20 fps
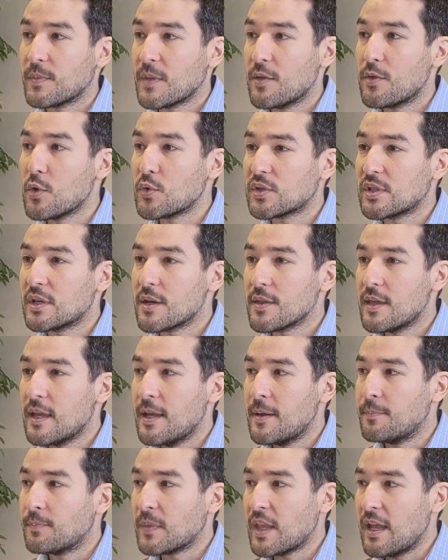those are
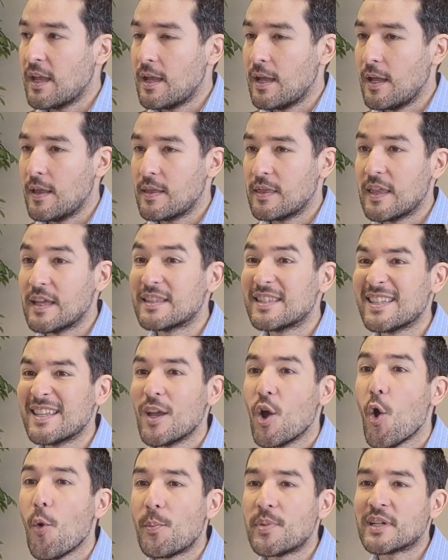the, that's the
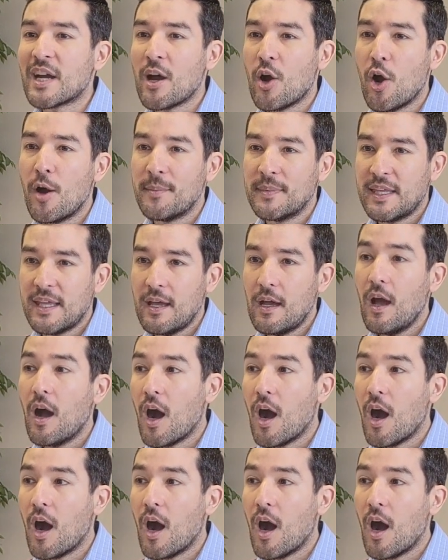opera omnia